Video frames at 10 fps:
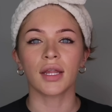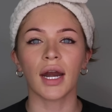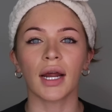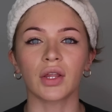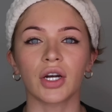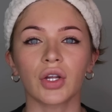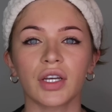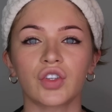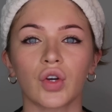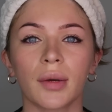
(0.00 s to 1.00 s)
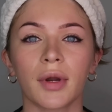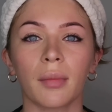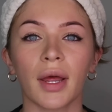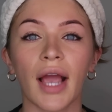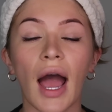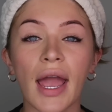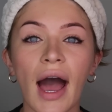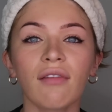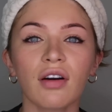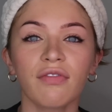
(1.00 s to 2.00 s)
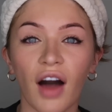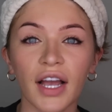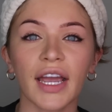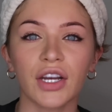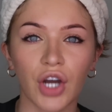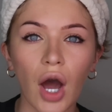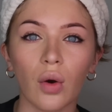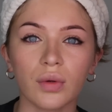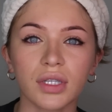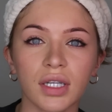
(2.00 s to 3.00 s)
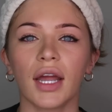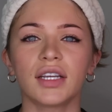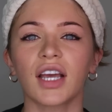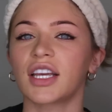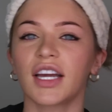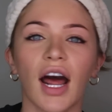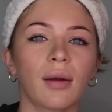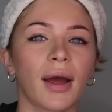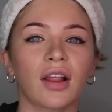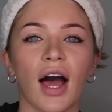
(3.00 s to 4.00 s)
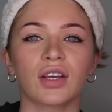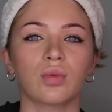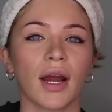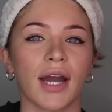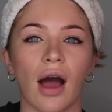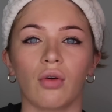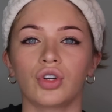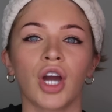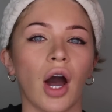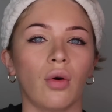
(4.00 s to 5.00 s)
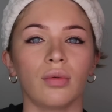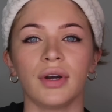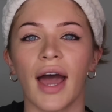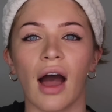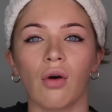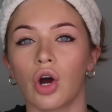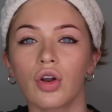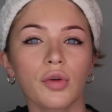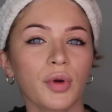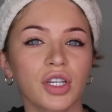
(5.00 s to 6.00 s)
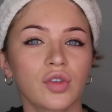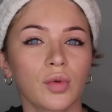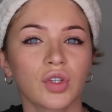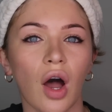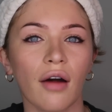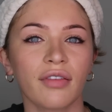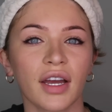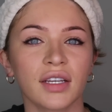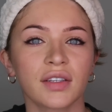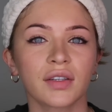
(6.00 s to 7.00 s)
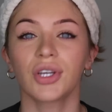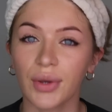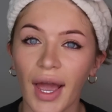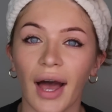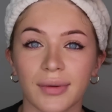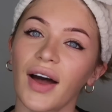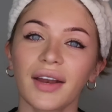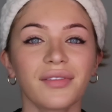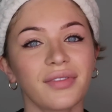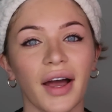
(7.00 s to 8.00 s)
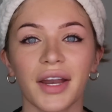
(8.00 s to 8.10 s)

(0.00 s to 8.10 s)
And then I literally scream and I'm like, I have a fucking note. And he's like, get out of my class right now. Go, now. Go to the principal's office. So yeah, fun.